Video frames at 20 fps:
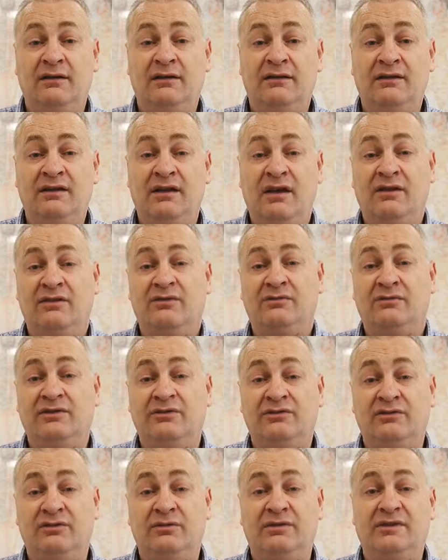The other
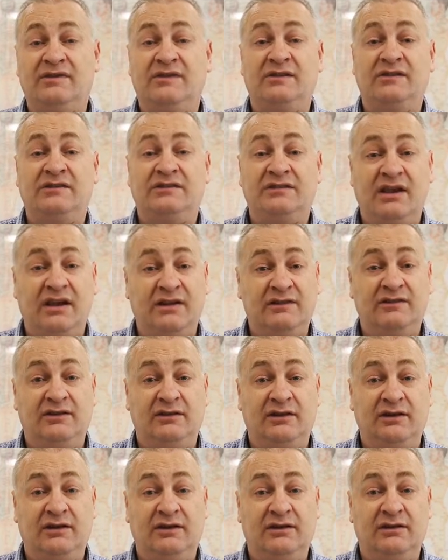issue is
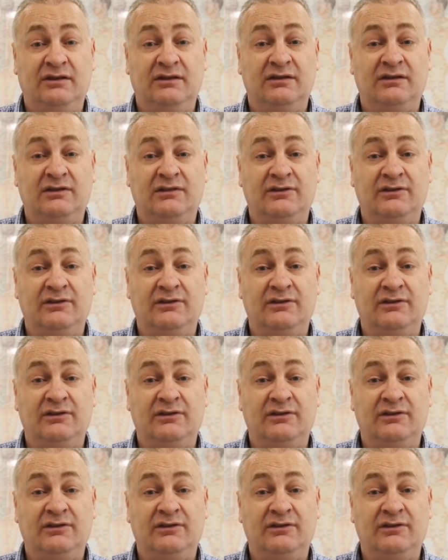intensity.